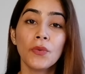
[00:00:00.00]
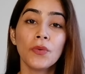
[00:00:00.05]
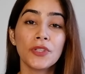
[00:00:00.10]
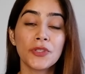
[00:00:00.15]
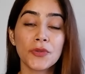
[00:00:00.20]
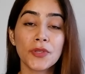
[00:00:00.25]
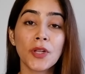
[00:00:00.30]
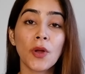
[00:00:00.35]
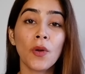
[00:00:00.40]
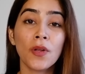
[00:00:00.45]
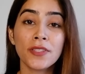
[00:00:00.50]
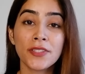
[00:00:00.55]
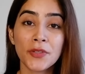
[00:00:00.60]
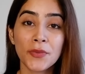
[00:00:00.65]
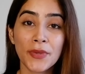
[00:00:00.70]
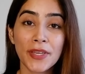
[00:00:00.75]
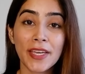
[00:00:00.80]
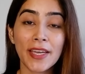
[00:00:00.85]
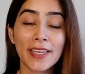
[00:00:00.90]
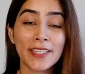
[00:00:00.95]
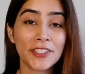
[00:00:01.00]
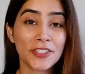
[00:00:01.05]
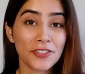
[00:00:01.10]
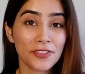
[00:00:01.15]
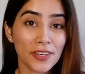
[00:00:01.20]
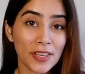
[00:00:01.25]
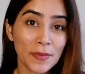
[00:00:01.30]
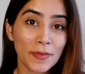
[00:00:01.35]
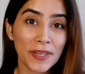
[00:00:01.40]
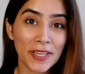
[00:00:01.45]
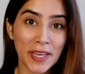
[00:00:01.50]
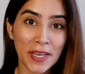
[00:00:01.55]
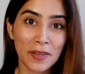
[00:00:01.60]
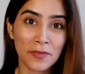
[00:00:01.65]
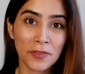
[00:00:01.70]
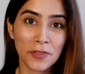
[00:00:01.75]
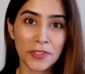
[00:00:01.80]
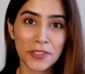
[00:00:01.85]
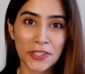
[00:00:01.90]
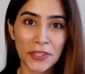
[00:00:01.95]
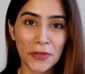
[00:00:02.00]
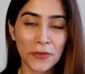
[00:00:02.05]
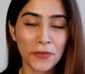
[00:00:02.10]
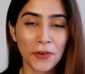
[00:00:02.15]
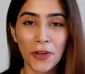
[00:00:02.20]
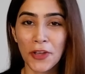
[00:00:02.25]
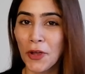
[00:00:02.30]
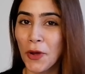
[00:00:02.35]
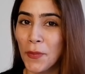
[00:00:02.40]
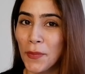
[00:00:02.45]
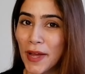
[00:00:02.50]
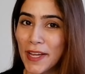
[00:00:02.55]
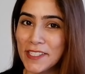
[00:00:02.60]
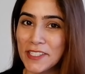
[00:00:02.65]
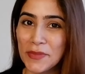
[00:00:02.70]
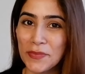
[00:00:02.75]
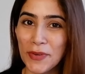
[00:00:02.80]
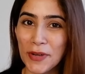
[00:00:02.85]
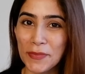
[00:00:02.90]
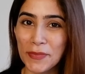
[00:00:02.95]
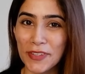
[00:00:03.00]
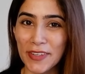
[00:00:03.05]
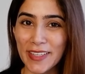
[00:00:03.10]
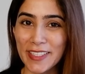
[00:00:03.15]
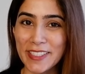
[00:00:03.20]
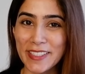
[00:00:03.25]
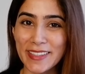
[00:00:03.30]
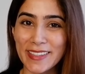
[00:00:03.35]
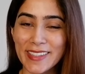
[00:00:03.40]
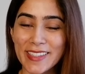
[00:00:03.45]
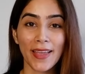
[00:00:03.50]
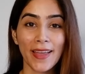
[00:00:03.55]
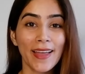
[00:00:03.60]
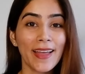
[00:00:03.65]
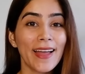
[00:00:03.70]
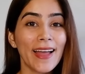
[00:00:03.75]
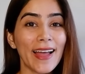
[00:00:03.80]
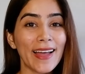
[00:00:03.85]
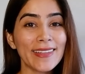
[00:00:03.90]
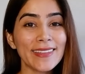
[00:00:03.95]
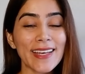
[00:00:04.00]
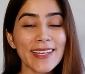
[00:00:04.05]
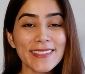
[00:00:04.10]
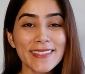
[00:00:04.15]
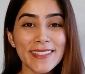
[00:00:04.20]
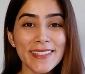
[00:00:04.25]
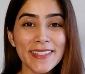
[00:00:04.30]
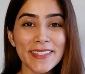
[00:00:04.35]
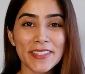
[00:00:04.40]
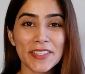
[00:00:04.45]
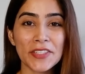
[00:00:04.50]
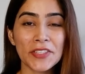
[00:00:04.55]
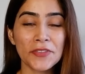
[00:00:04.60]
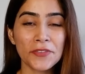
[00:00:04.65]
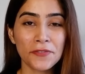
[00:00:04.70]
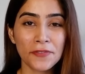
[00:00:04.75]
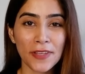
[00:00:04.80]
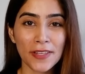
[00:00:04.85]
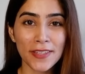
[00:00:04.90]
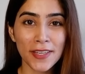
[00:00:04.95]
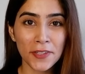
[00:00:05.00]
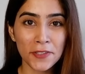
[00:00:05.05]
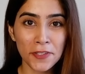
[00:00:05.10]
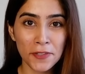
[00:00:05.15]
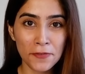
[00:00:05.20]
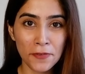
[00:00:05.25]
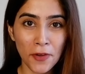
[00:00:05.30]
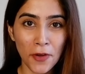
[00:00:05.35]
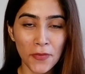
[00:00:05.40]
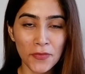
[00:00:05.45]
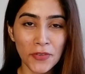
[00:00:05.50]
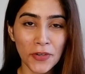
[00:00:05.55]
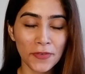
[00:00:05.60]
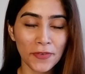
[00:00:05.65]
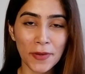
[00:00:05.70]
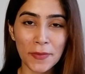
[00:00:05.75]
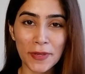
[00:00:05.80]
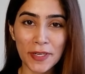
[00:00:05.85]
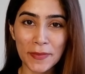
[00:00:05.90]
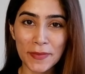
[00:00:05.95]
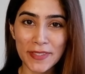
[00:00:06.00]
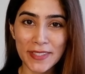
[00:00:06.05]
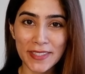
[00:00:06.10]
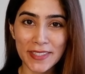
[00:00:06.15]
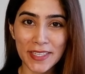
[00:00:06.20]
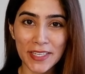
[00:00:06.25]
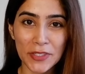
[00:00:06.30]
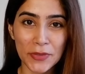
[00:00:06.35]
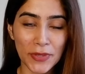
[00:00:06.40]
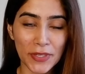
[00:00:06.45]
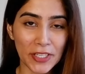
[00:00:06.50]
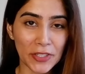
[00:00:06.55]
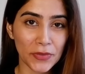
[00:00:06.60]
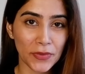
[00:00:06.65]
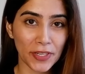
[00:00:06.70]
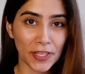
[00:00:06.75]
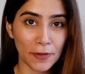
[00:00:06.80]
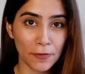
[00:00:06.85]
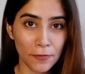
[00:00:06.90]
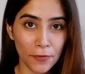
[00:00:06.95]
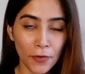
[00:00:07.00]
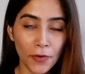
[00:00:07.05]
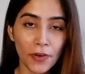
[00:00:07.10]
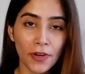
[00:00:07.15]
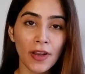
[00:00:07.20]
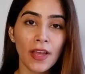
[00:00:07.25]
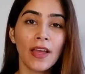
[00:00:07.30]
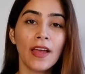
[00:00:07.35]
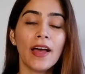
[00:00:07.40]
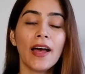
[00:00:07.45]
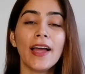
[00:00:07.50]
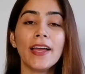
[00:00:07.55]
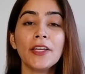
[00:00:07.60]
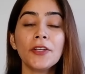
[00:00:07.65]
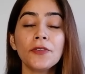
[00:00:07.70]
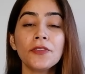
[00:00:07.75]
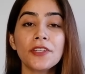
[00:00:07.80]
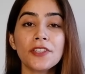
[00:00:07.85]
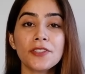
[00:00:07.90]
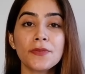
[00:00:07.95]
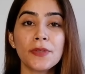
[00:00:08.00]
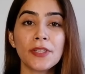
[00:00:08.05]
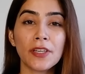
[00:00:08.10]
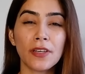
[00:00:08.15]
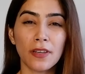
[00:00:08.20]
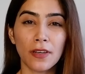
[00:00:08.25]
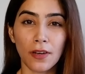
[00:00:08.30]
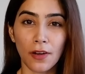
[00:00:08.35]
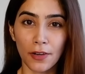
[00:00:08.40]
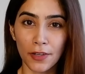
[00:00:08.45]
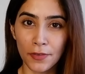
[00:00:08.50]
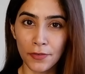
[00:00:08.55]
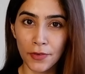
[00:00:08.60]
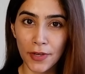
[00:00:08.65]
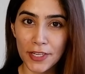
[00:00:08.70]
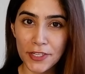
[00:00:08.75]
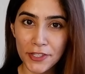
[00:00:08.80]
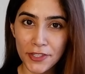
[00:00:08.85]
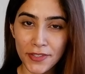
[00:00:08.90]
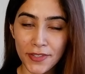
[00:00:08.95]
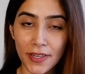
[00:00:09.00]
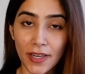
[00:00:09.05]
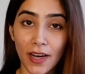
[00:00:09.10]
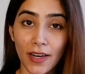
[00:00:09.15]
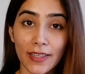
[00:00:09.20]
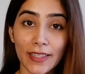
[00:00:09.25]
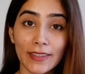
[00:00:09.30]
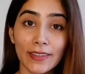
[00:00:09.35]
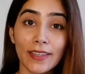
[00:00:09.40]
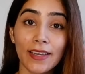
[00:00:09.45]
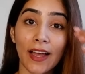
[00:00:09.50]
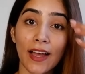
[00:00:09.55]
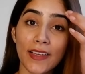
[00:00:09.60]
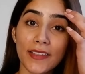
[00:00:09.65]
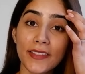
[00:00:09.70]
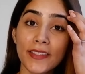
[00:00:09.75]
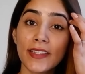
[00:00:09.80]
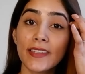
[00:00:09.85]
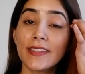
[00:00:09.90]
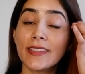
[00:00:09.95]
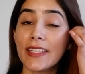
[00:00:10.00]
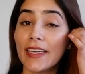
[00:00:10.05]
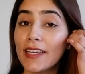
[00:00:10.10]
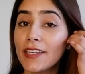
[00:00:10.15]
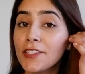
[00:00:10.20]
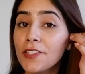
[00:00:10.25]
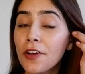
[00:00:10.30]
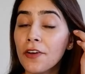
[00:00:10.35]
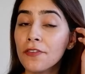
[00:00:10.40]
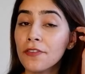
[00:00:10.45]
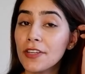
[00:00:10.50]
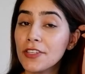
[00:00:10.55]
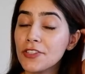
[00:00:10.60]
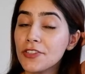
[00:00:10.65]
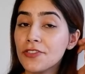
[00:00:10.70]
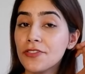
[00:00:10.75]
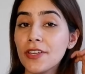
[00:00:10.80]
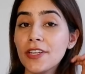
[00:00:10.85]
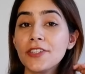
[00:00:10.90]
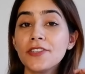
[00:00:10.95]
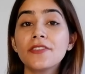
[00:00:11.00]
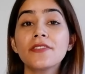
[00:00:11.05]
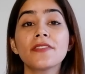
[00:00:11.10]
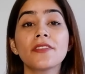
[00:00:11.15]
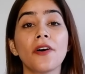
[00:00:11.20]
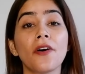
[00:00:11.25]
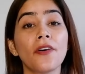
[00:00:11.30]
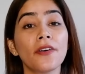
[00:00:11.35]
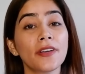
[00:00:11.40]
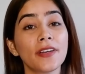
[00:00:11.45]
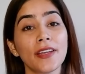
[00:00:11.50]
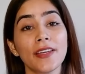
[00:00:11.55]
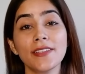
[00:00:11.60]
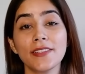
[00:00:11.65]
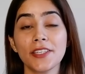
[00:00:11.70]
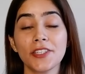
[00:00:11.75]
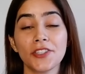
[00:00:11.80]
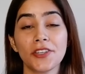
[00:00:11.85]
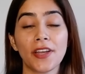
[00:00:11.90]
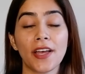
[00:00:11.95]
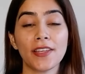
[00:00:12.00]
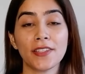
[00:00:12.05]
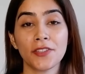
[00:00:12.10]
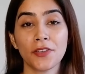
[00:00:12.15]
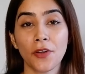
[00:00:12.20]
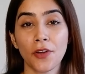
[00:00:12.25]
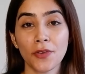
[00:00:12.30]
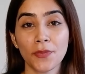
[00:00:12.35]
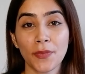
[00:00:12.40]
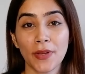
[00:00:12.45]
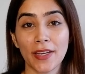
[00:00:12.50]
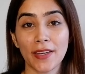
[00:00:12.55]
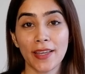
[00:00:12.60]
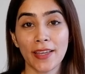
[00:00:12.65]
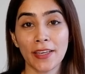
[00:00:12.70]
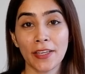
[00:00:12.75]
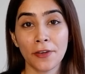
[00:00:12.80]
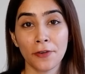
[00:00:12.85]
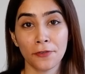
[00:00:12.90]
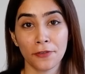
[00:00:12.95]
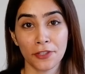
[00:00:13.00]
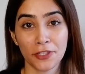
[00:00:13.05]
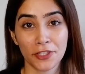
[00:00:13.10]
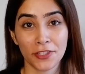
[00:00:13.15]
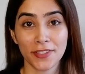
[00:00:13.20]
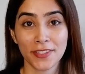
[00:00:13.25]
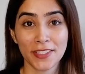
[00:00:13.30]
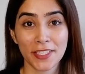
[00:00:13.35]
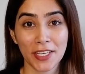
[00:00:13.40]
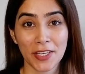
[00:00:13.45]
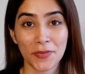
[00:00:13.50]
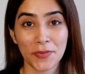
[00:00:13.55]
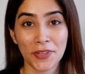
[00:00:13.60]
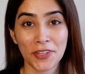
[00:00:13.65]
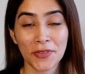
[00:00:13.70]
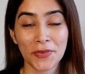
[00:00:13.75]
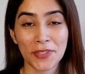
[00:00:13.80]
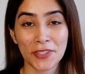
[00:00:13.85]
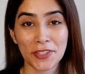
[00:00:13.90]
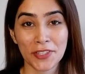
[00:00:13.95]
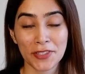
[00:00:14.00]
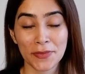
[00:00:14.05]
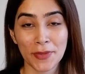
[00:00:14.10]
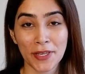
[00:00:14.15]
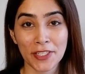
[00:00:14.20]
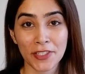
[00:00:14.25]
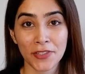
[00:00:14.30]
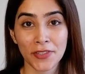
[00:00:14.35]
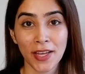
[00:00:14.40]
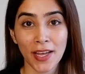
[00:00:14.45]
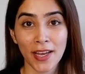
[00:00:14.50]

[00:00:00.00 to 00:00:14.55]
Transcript: which will also be extremely helpful to you for your pageant preparation. And that's it. You filled out the form for Femina Miss India 2024. I know there's been a lot of questions regarding the last date of registration. The organization has not made any official statement with respect to